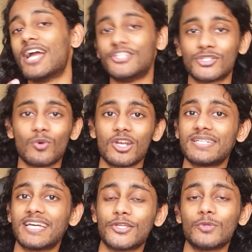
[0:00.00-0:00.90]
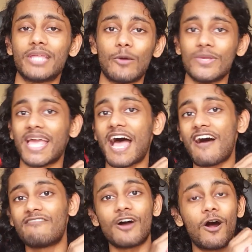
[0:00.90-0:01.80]
I just wanted to tell you that we
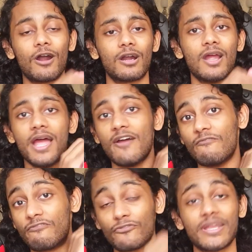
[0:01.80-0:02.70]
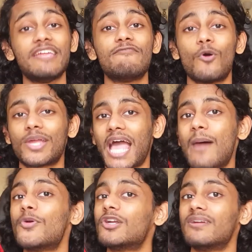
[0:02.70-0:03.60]
have our free
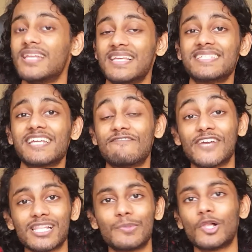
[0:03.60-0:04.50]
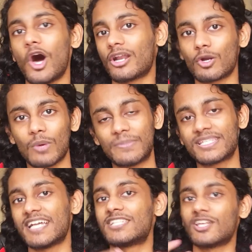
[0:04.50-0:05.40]
vocabulary list available on our website,